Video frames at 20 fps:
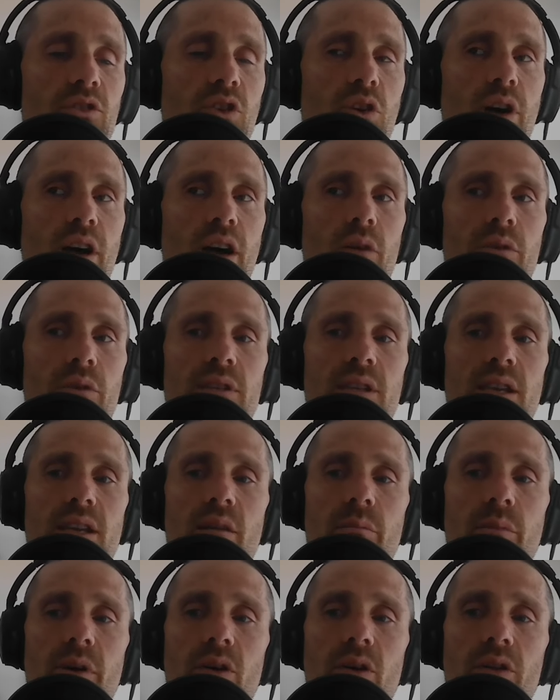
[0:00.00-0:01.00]
So I always
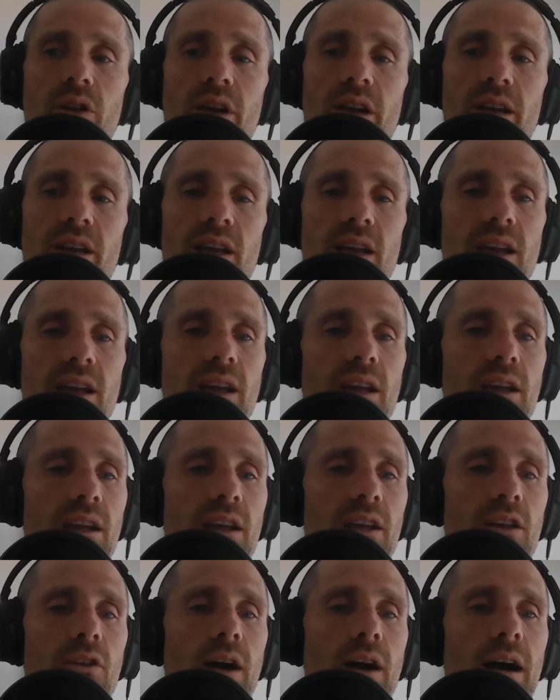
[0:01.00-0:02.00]
think about like,
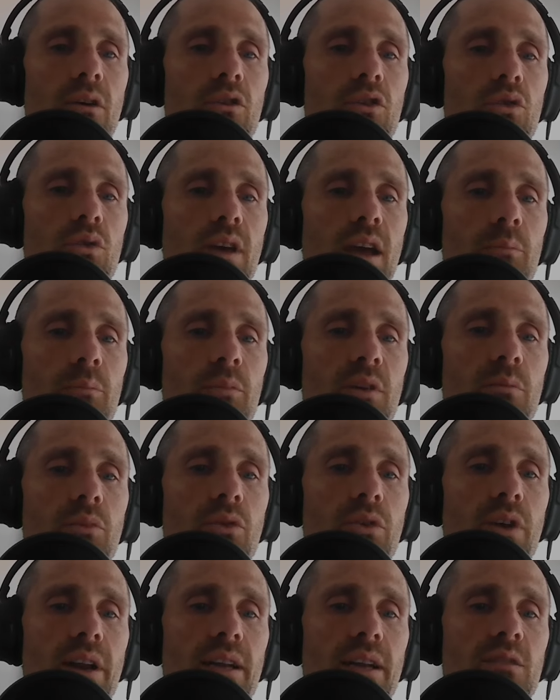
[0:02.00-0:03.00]
you know, how do you get
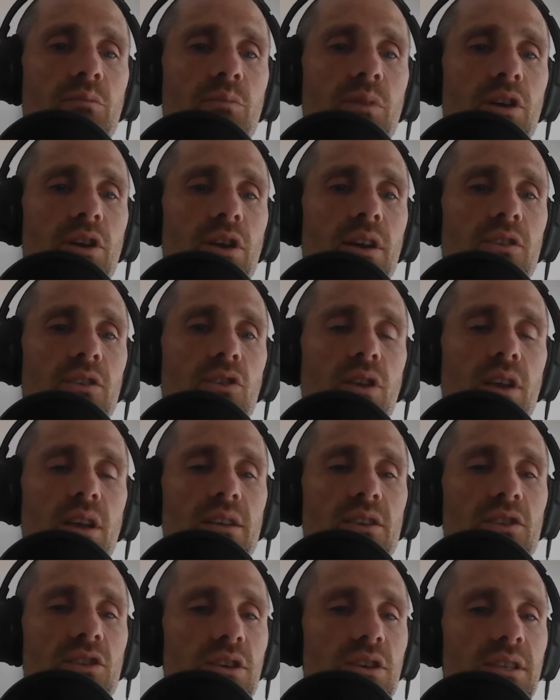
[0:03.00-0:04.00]
people that experience so they
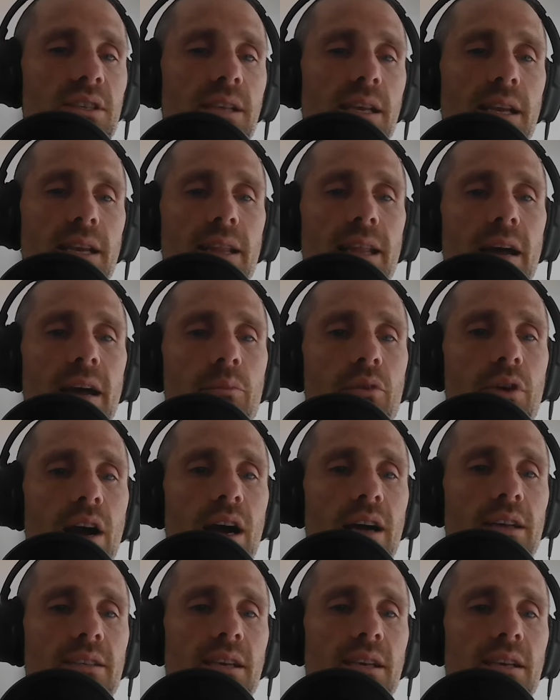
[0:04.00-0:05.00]
can start seeing that
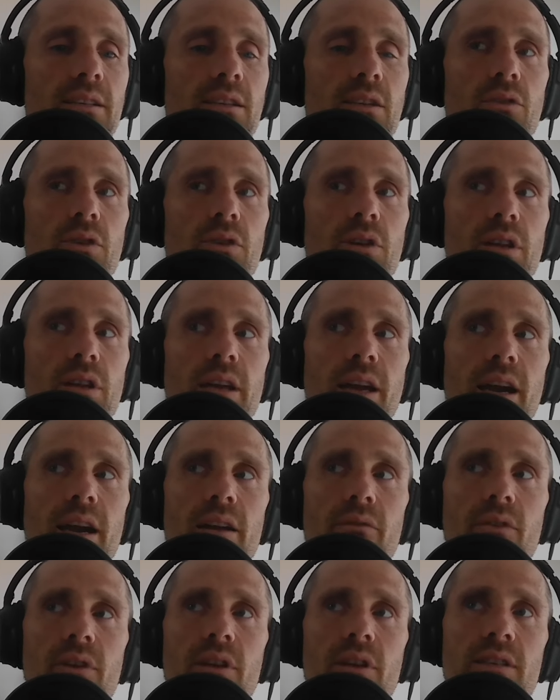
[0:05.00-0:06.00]
process and really
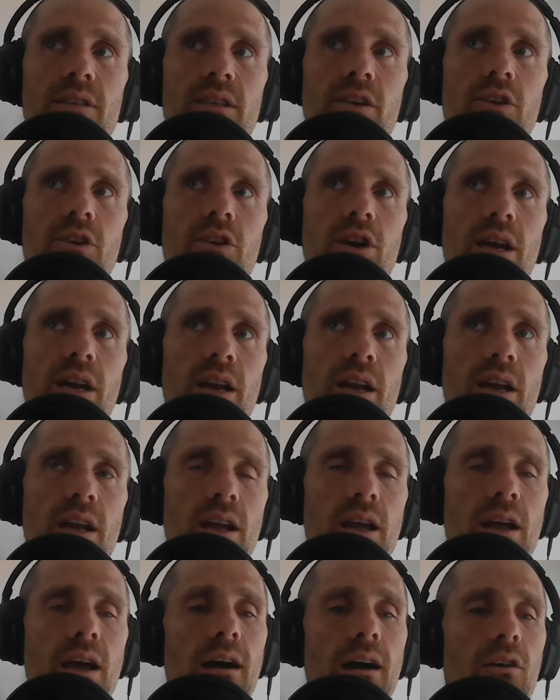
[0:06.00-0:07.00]
kind of considering
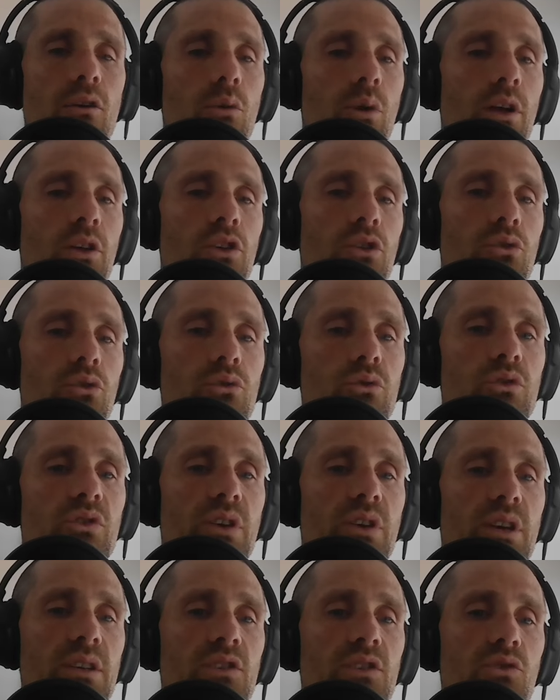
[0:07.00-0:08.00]
how do I use
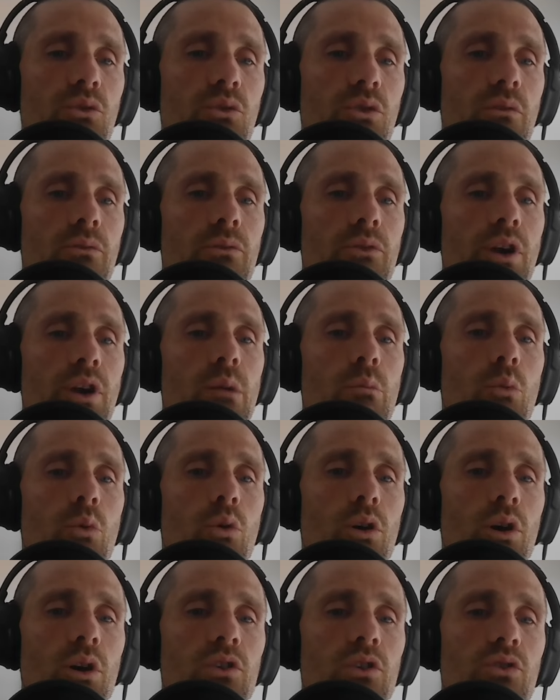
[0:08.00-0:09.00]
this sort of
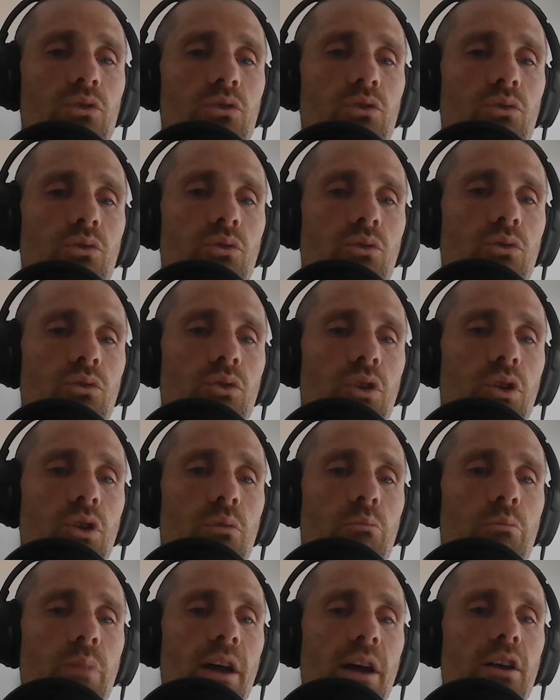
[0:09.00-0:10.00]
framework to, you
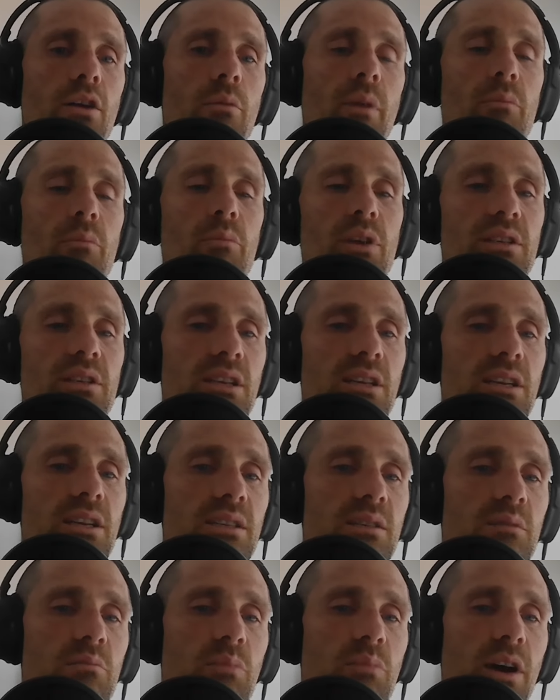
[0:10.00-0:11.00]
know, better my
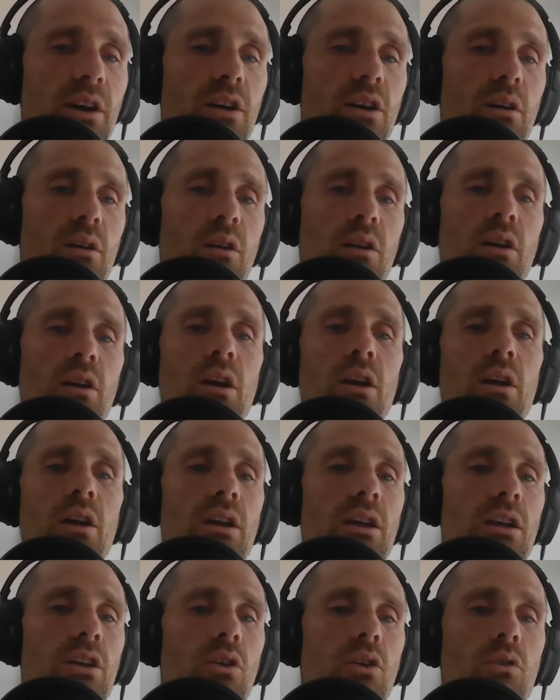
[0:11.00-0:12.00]
business, better,
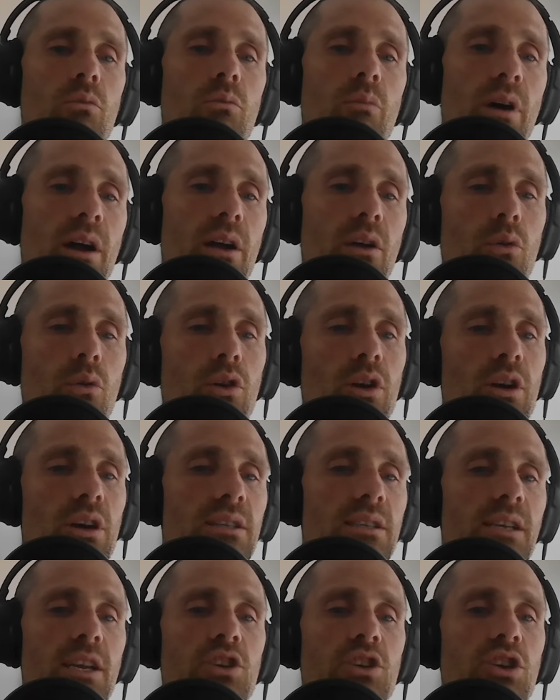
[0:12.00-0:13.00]
you know, my
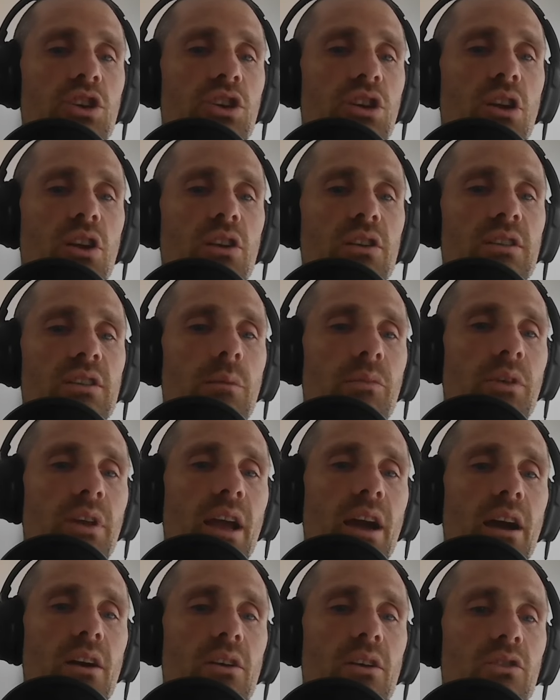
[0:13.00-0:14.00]
organization on
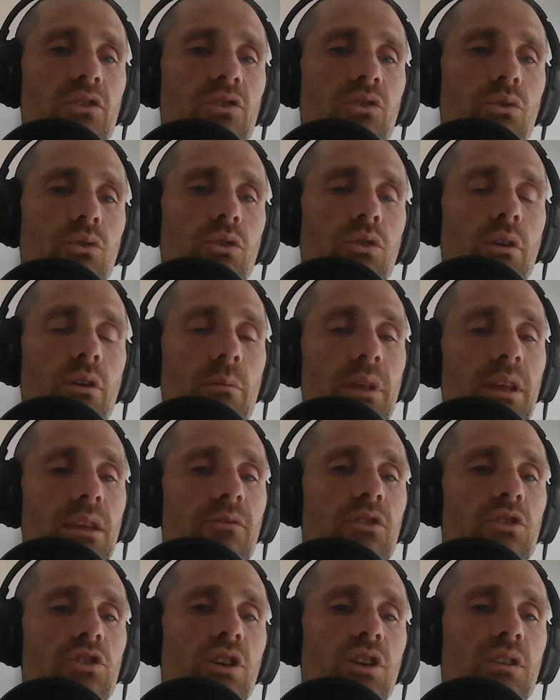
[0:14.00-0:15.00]
something else, or
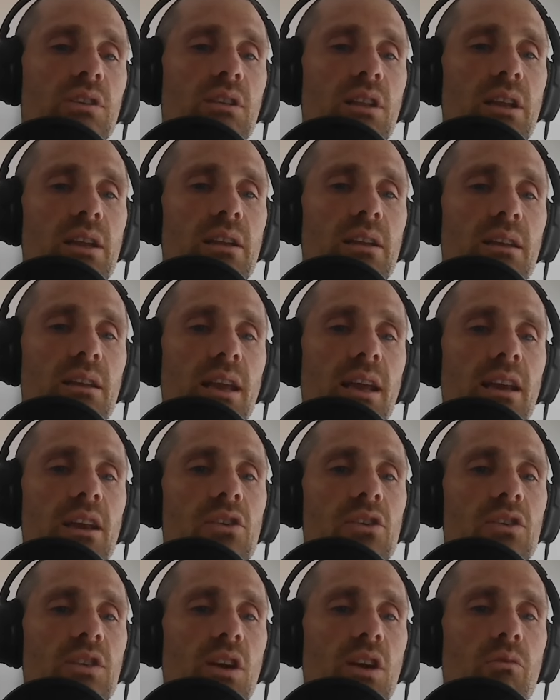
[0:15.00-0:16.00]
even just like getting
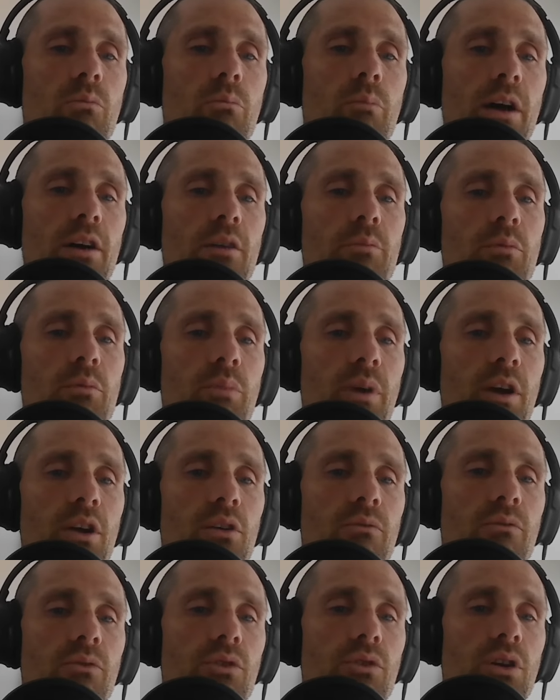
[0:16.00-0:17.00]
yourself better
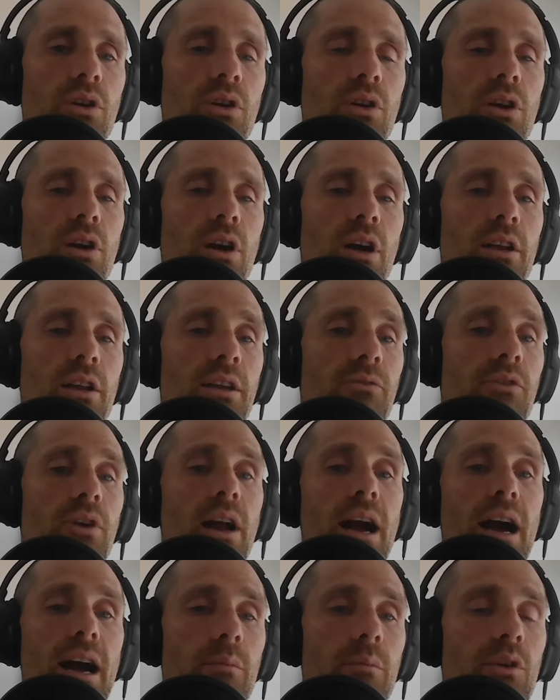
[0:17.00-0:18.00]
prepared for a, a
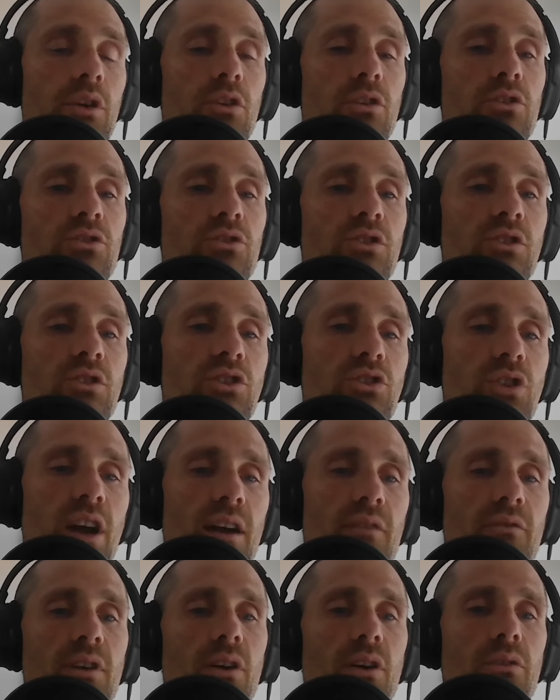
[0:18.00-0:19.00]
different hobby or interest that you
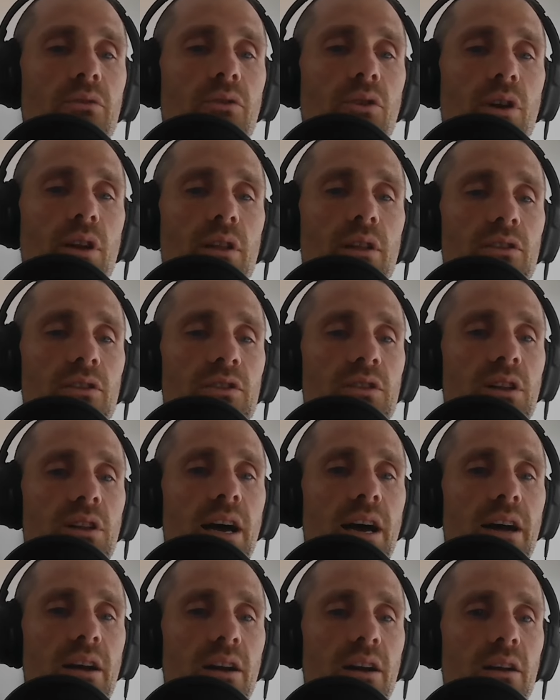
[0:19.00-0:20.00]
have down the road. I think there's a
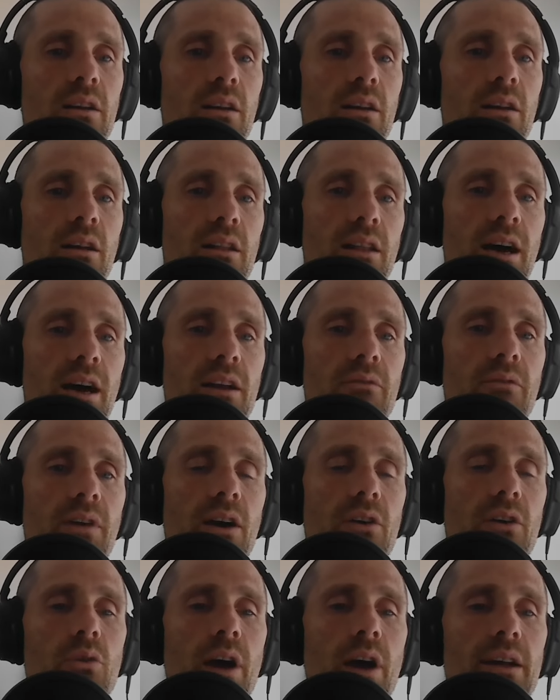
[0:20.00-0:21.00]
lot of a lot of
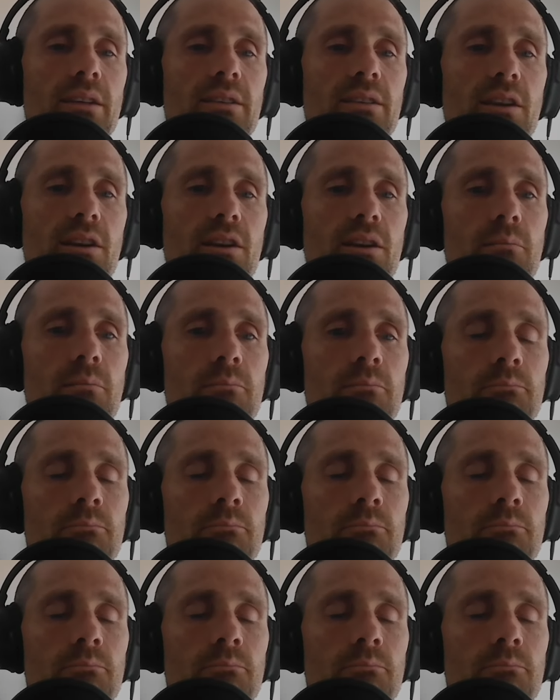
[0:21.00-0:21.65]
value adds there